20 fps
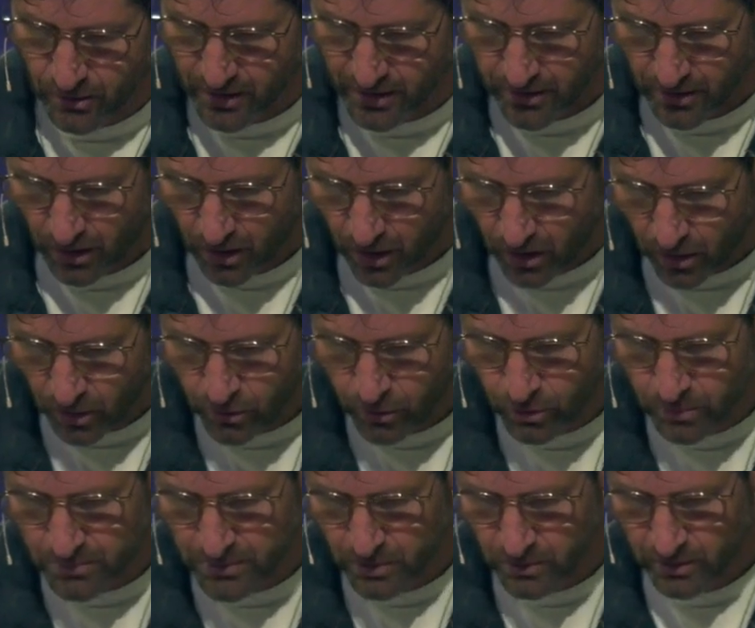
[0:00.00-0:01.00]
and all
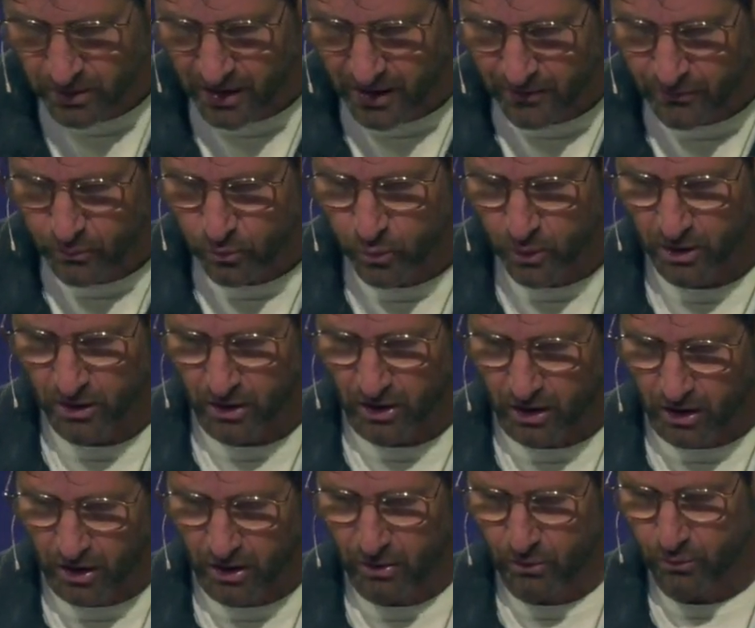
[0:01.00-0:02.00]
whom you love were
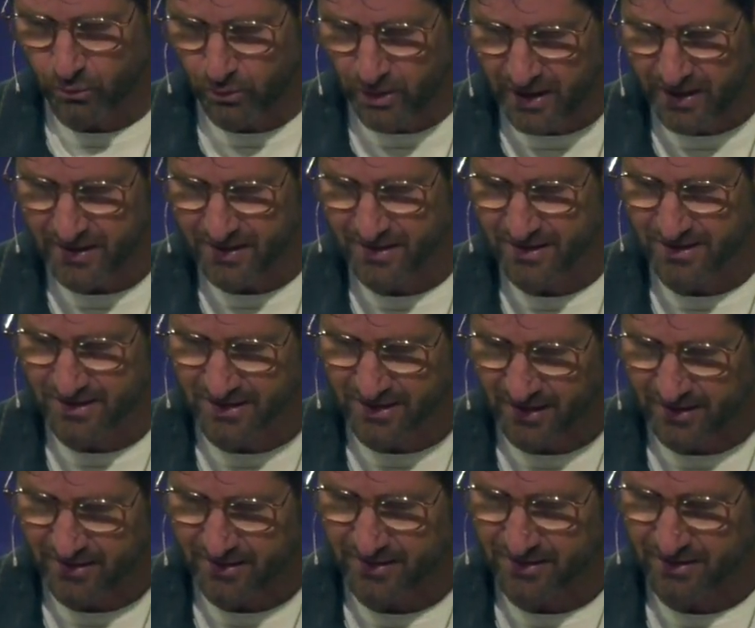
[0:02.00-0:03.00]
already
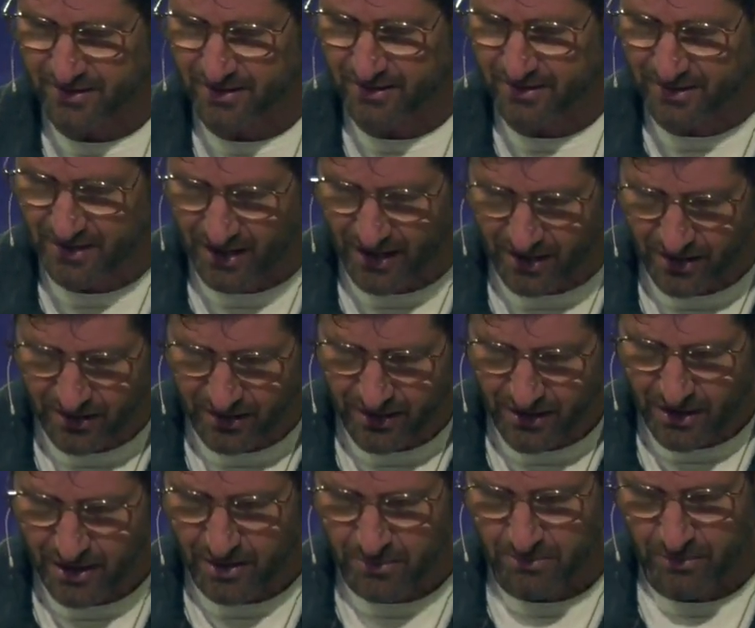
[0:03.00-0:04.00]
sentenced to death
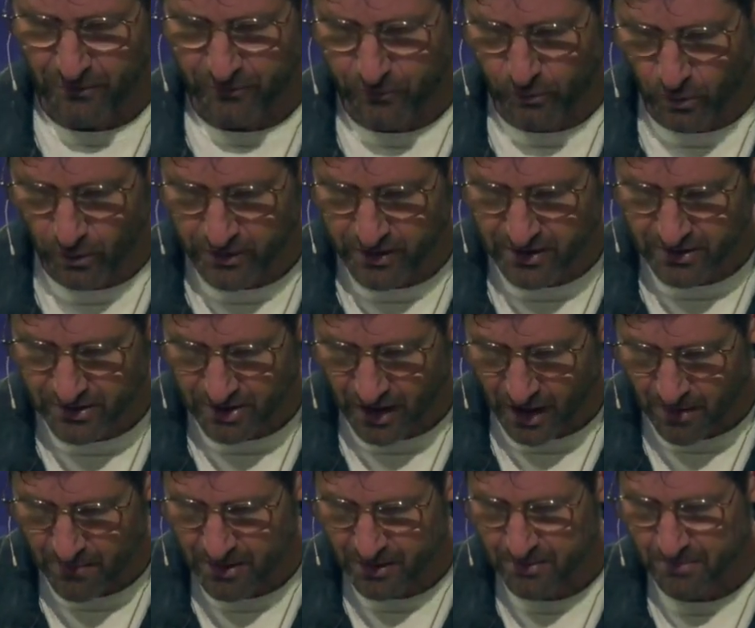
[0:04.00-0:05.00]
before the
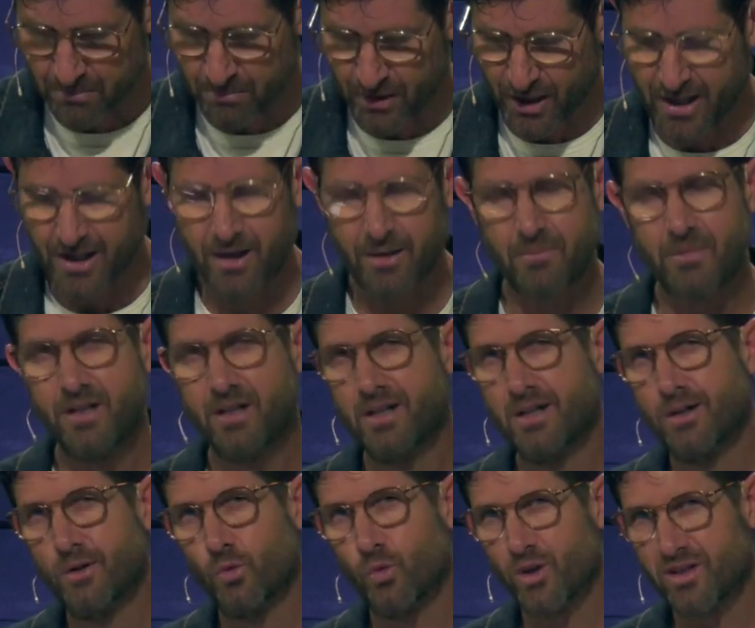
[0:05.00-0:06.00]
atomic bomb
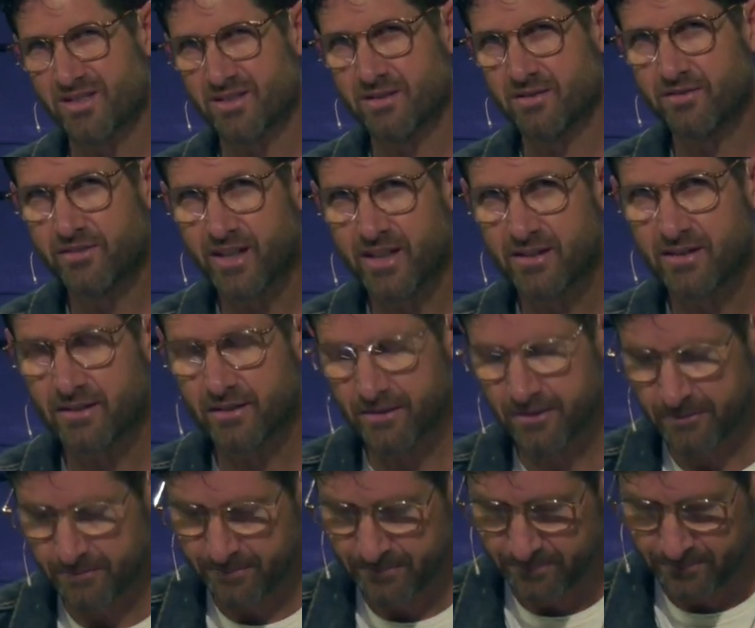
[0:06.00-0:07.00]
was invented.
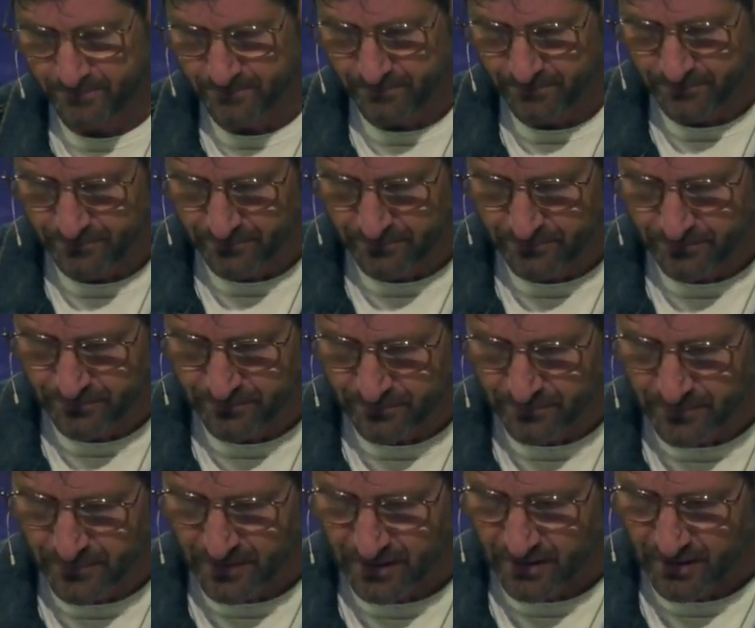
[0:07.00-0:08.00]

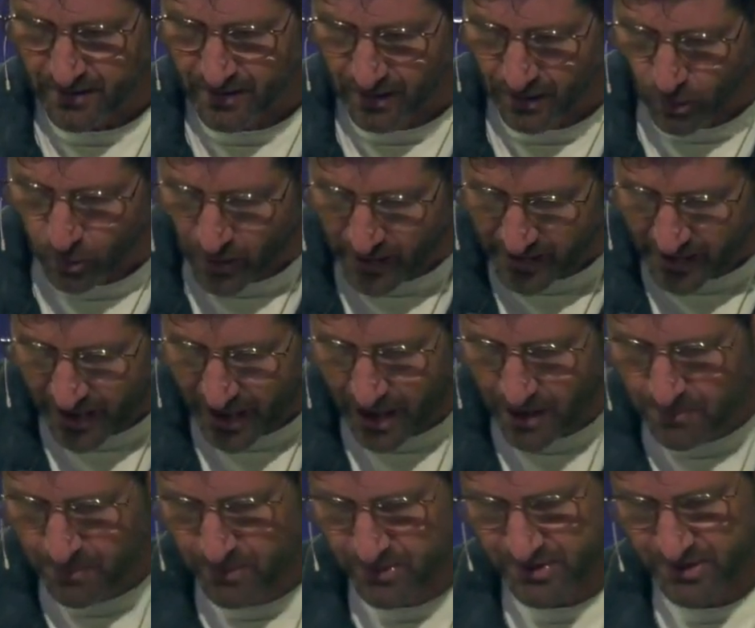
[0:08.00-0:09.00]
And quite a high
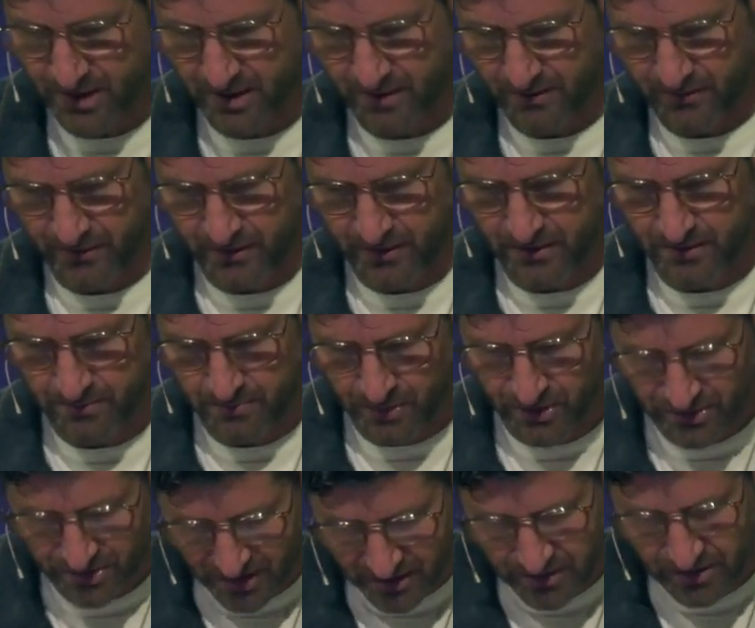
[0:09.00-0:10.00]

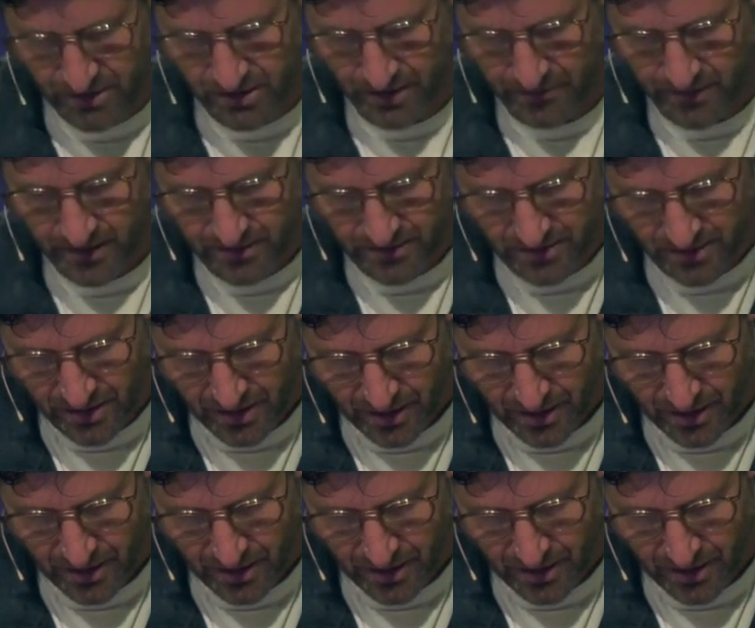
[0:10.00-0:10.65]
percentage of us